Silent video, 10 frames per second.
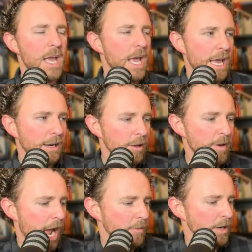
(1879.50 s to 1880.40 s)
In a little
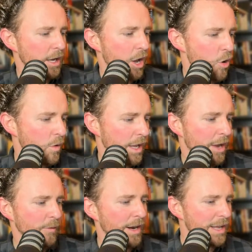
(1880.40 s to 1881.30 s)
bit, I'm going to go
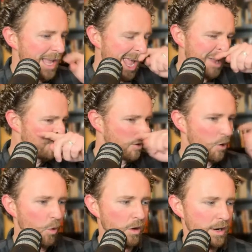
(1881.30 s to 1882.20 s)
get ready and
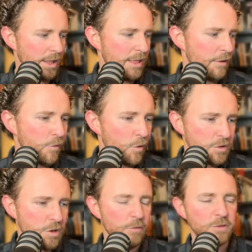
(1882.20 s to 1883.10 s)
record the full
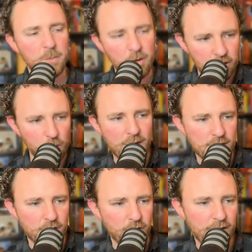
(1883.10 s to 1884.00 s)
show for tomorrow. We're going to wait
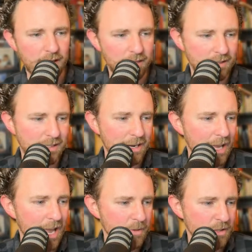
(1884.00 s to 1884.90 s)
till the second
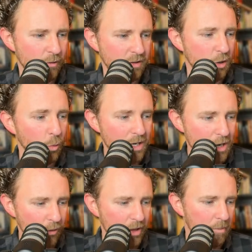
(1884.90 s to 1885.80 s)
game is over so we
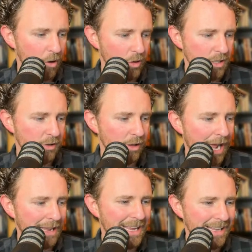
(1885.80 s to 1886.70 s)
know the opponent so that
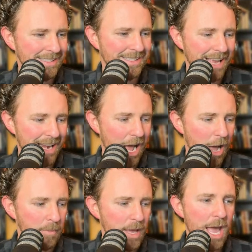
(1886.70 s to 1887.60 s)
I can get us set
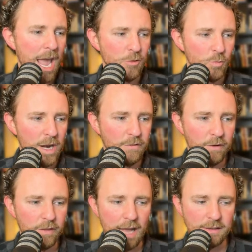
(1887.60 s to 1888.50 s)
up and ready
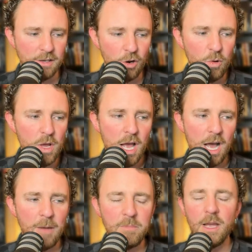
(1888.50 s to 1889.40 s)
for that. So
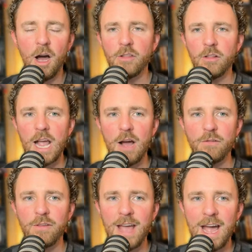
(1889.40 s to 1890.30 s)
be on the lookout
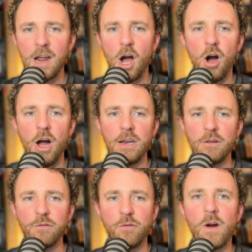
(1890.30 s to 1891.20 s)
for that on
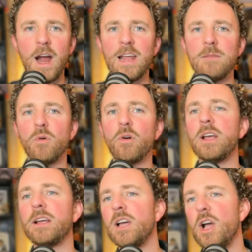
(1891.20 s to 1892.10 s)
Friday
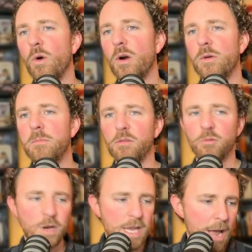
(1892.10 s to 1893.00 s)
morning, where we both
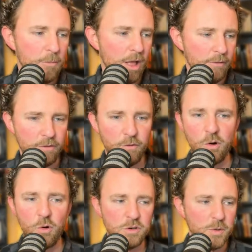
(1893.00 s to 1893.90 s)
recap. We'll have our Four
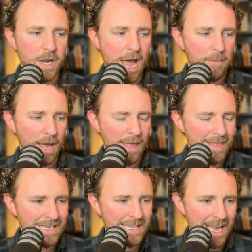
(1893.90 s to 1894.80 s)
Corners recap and
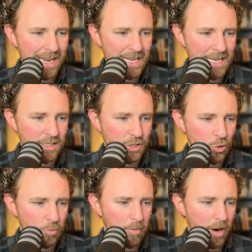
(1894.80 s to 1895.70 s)
then get into
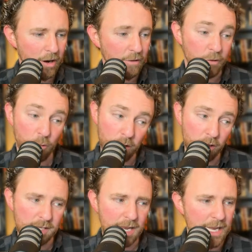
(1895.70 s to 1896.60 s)
preparing for what
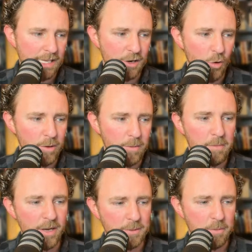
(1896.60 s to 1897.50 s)
looks like it's going to be
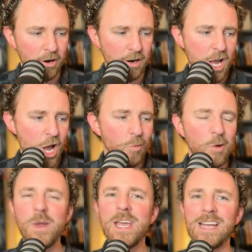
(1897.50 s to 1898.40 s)
Pittsburgh, where
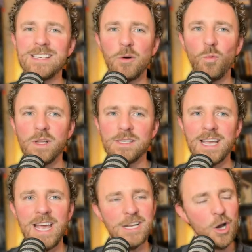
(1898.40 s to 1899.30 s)
we get to once
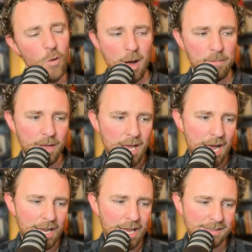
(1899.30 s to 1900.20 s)
again go up
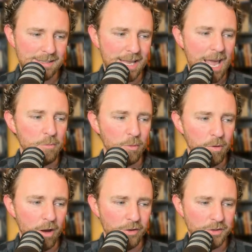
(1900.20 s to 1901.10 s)
against the Capel
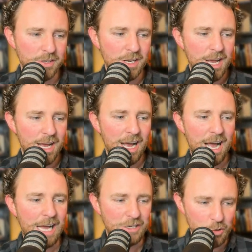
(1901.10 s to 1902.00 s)
brothers,
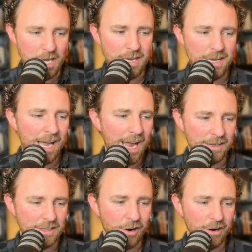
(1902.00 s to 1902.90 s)
a Dookie and a
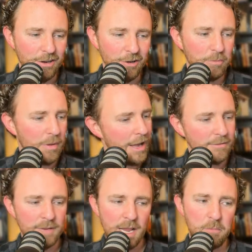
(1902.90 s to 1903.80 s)
Tar Heel, but
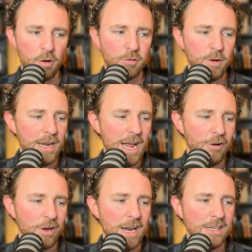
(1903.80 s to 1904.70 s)
both right now
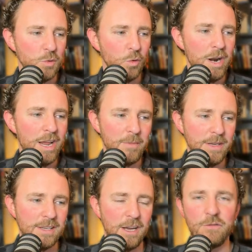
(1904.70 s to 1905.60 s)
kind of sworn
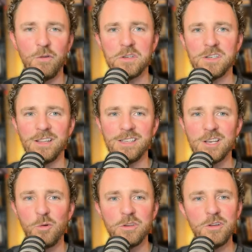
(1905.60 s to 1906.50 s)
enemies, unfortunately.
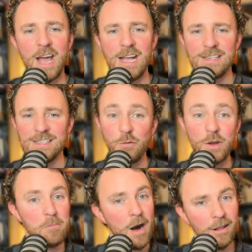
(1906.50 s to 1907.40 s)
So we'll do that. See if we
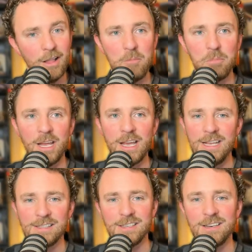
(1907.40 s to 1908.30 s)
can bottle up Blake
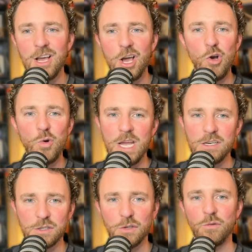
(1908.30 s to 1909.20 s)
Henson, who can
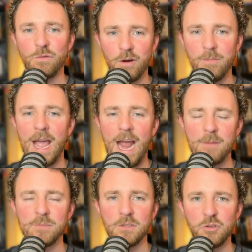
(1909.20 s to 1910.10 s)
shoot from the
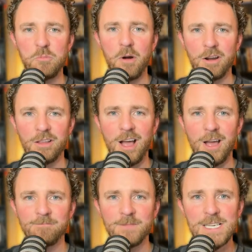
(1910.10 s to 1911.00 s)
absolute parking lot.
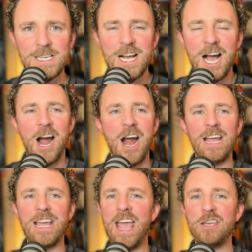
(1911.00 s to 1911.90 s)
All right,
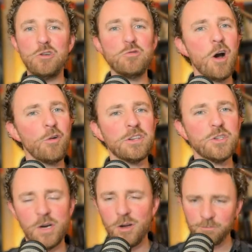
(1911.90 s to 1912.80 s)
gang, you know the
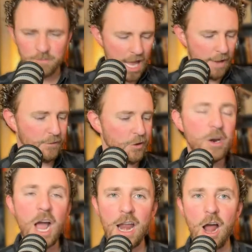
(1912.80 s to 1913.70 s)
drill. If you're
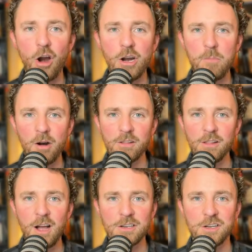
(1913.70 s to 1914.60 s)
not already part of the
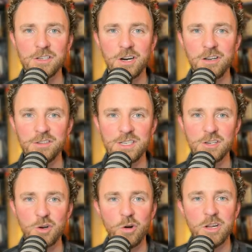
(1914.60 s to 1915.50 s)
Locked On Tar Heels
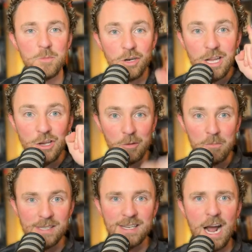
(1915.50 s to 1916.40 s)
Discord community, you're
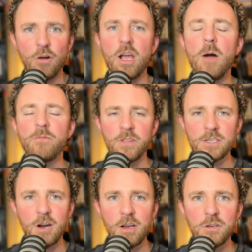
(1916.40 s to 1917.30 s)
missing out. Come for the
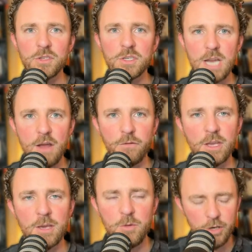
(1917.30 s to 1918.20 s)
Tar Heels, stay for
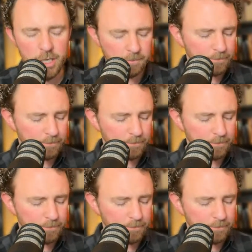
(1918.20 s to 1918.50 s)
the community.